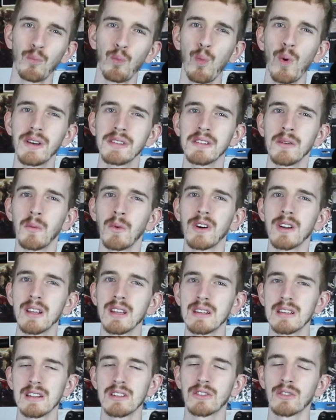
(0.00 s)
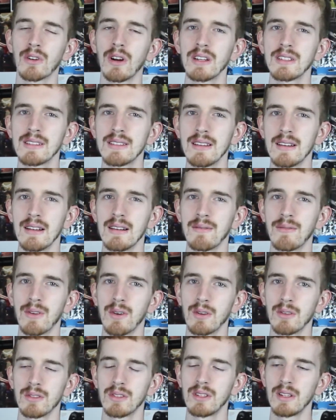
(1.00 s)
wasn't wanting to trust it at
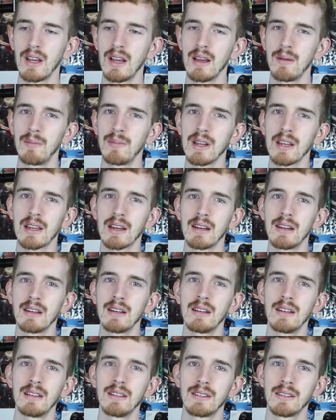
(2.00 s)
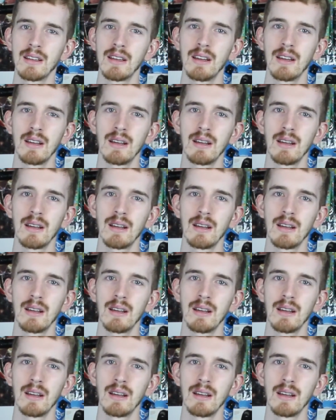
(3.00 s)
first because